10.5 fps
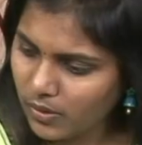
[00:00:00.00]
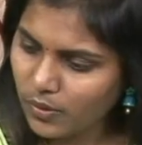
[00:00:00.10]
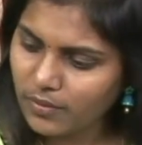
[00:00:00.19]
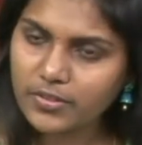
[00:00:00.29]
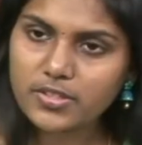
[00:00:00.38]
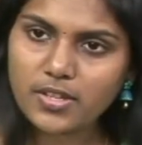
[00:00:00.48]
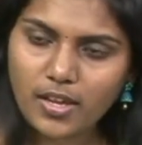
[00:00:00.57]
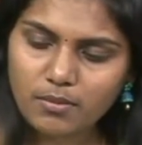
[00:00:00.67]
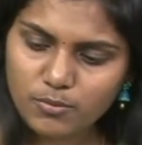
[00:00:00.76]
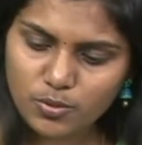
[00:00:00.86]
you have the
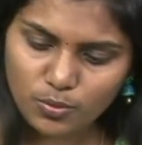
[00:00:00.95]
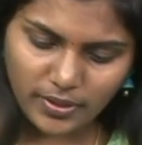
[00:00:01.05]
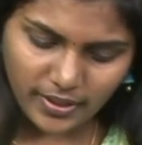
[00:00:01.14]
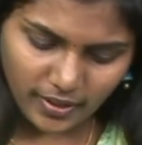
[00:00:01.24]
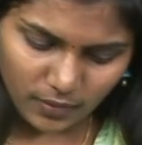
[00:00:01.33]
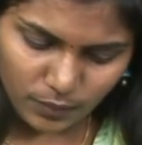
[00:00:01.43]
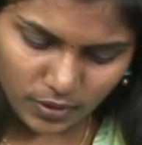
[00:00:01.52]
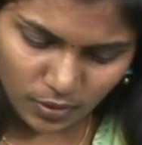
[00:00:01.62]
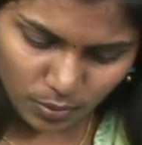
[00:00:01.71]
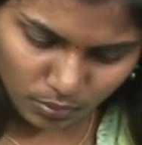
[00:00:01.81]
same tool again
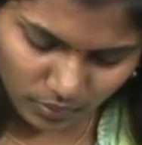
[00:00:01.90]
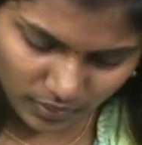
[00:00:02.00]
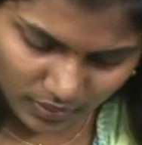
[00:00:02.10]
with you.